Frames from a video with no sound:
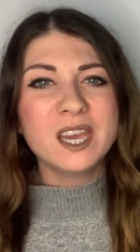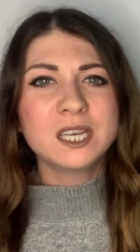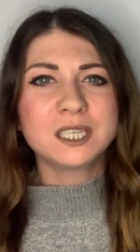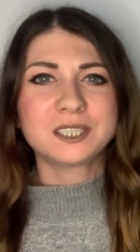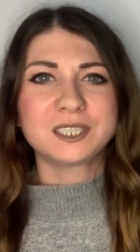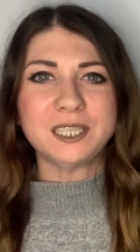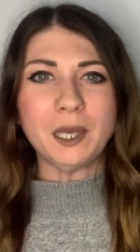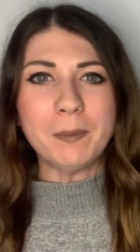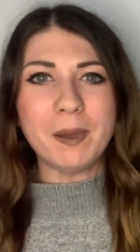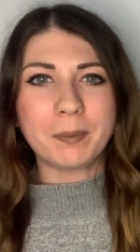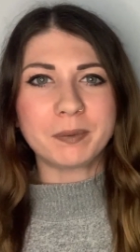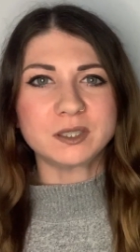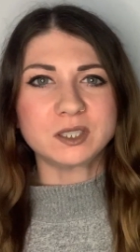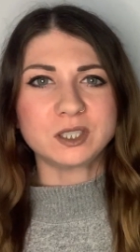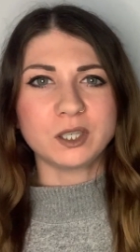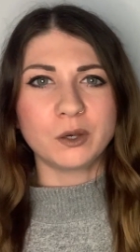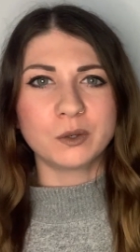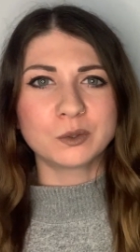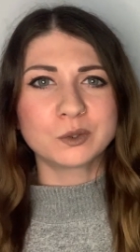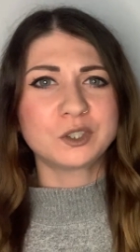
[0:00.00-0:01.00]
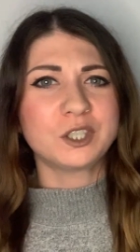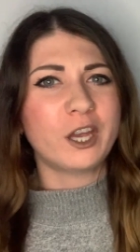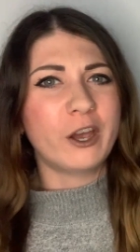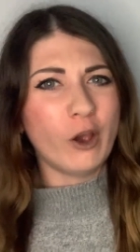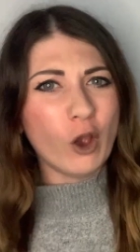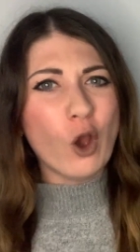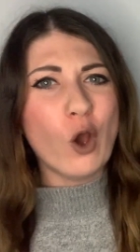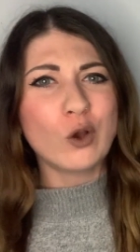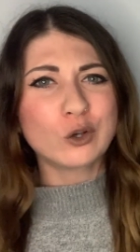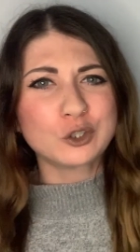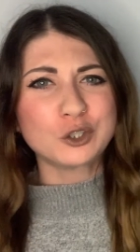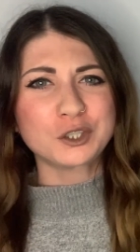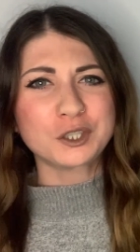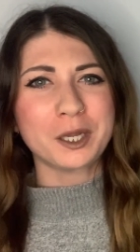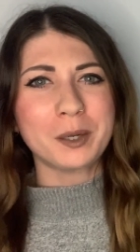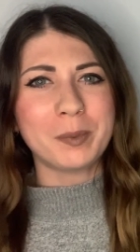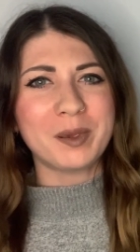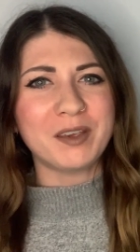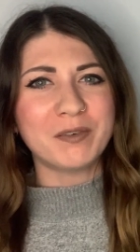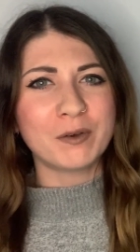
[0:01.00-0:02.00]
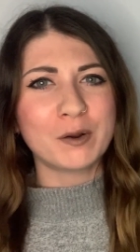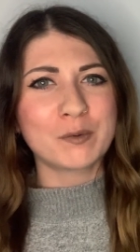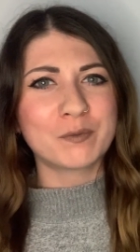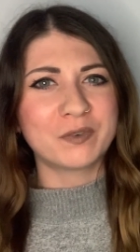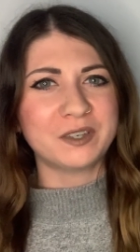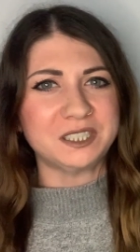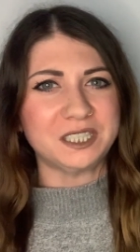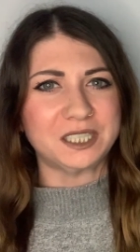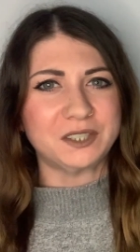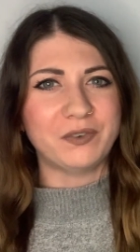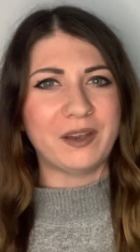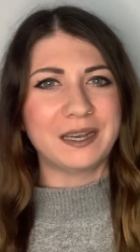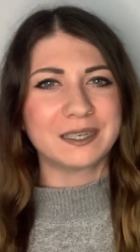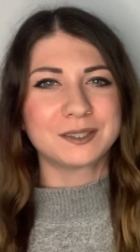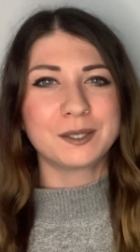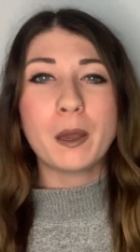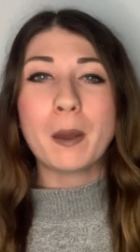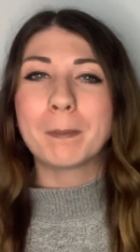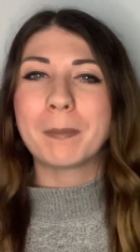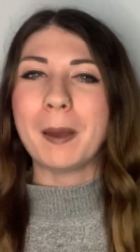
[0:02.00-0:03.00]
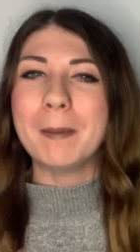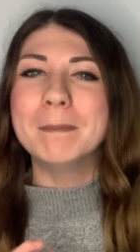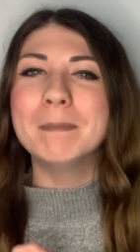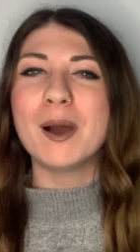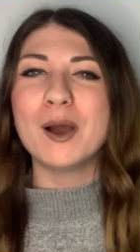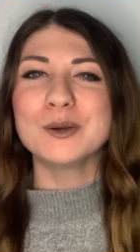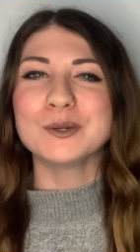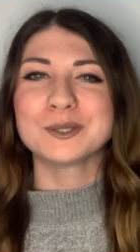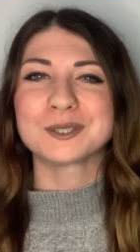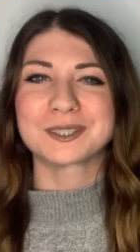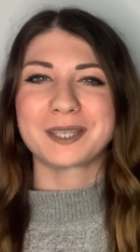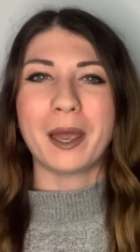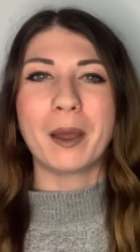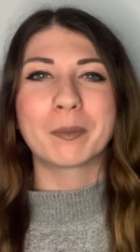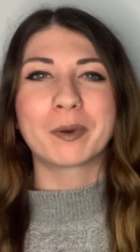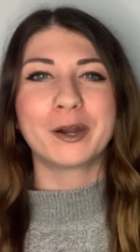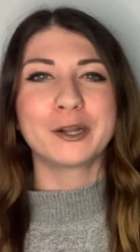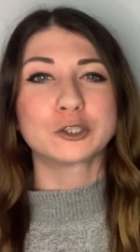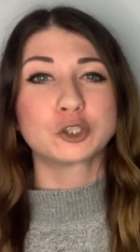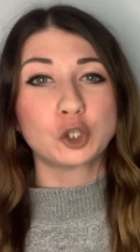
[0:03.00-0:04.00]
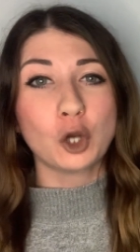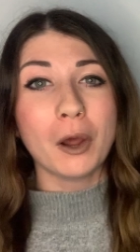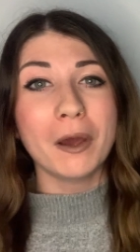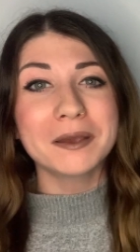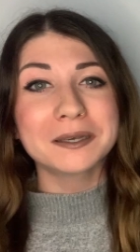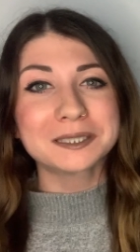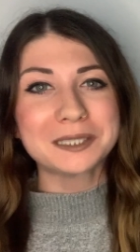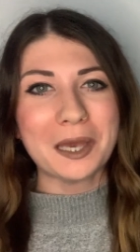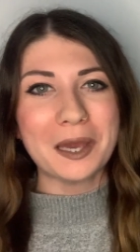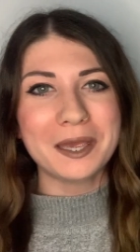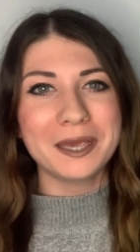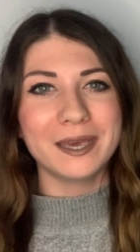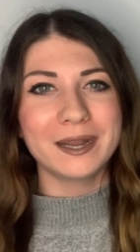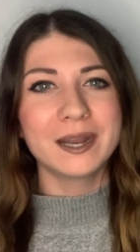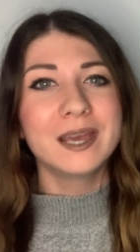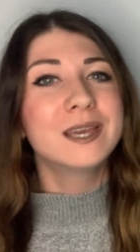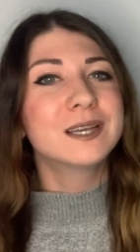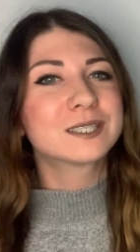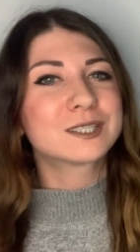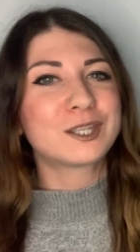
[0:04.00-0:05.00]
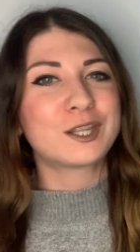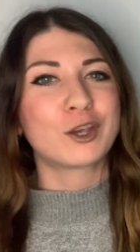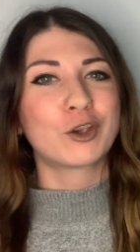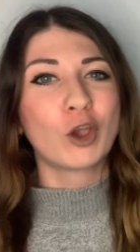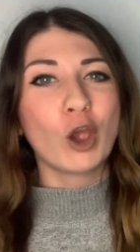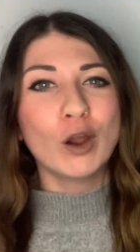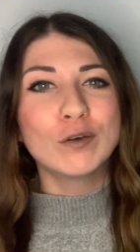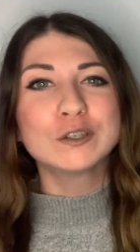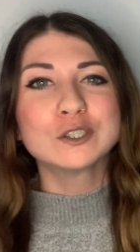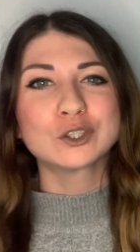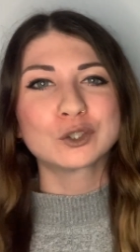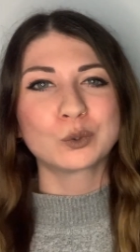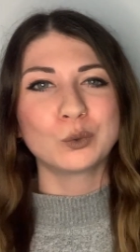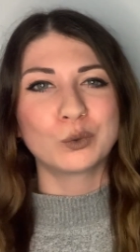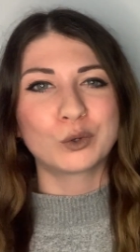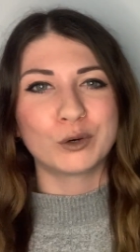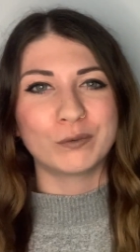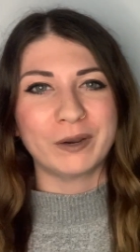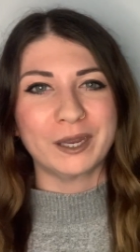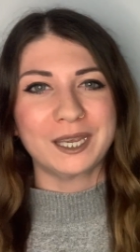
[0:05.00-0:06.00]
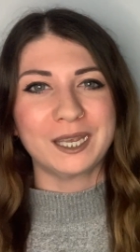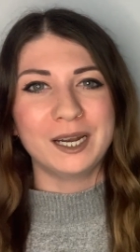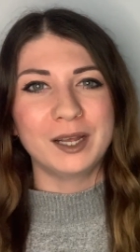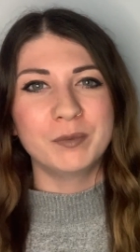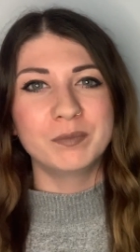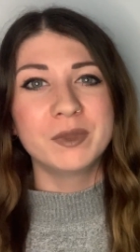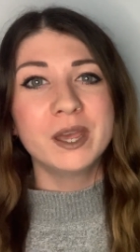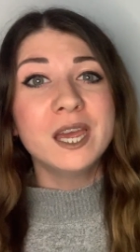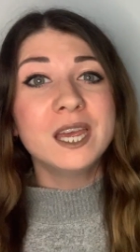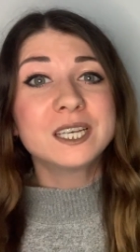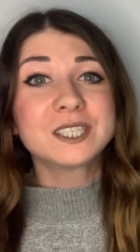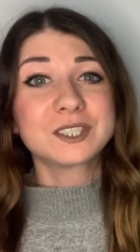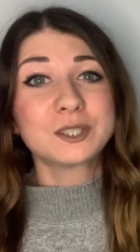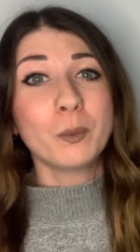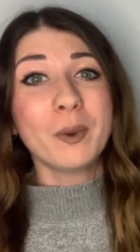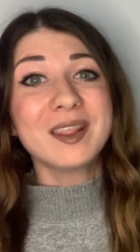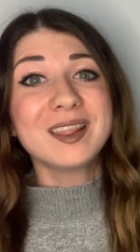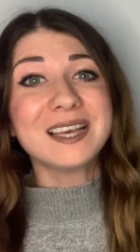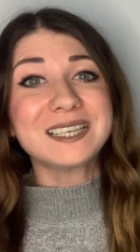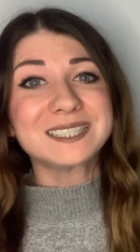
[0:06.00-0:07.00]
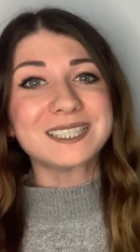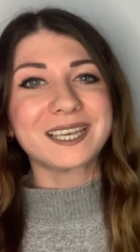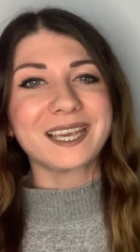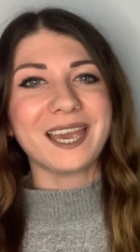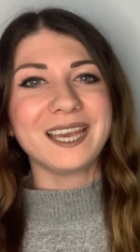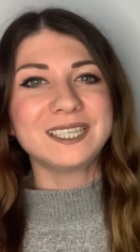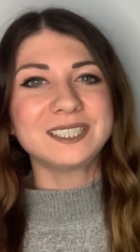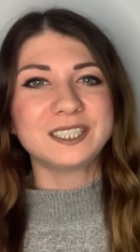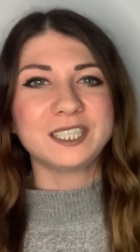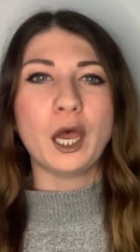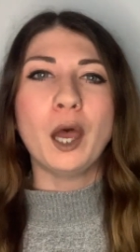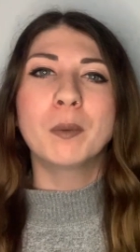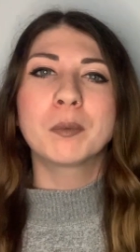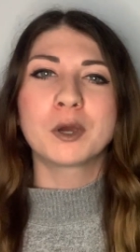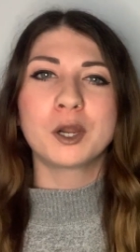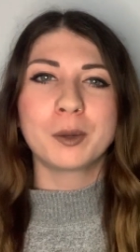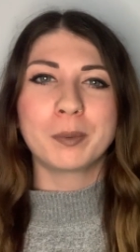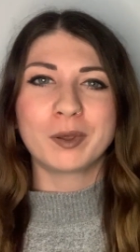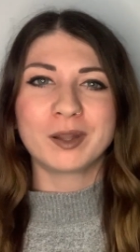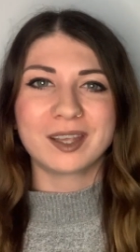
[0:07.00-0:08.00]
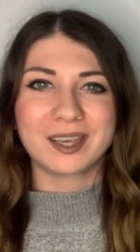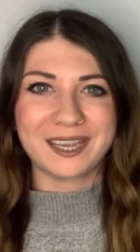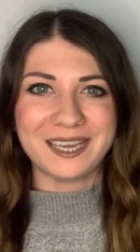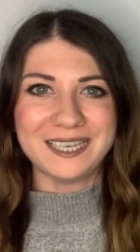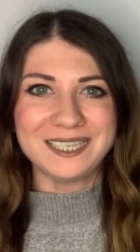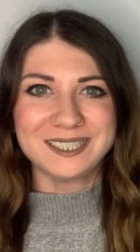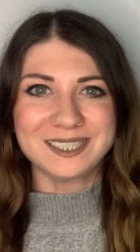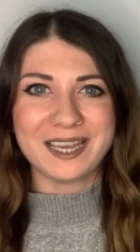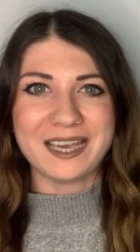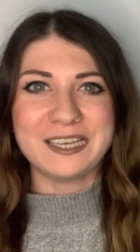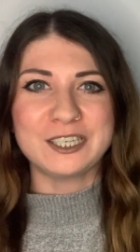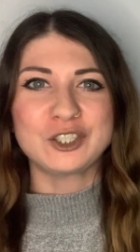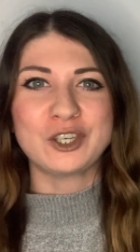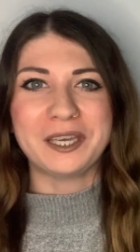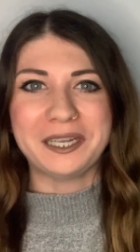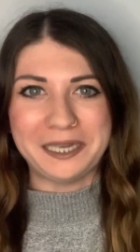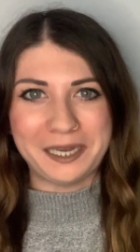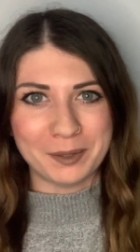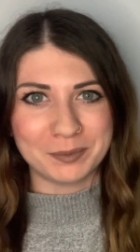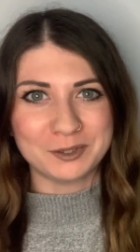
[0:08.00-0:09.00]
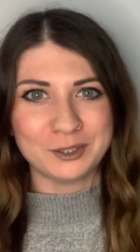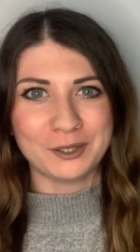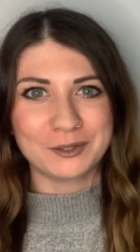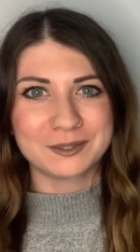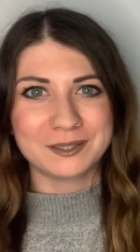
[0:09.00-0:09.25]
Some episodes are just going to be fun physics facts, but most I'm going to try and tie in to the current school curriculum. So when that's the case, I'm going to put the key stage in the episode